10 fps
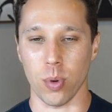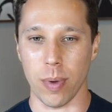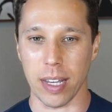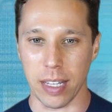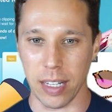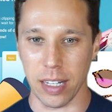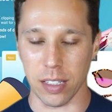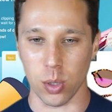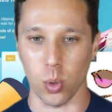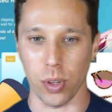Rebate Key
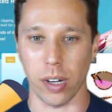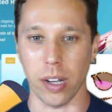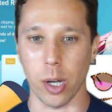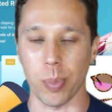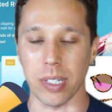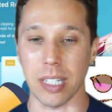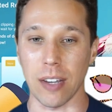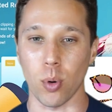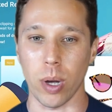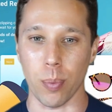is a tool that'll help us
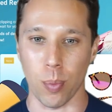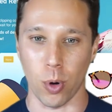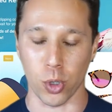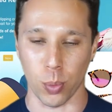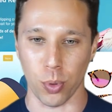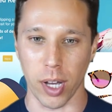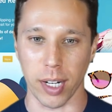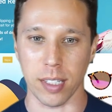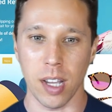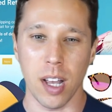give away promotional
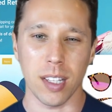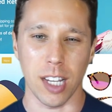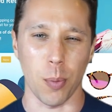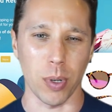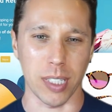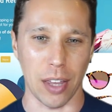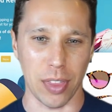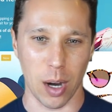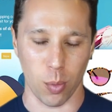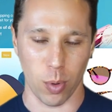products to help us get that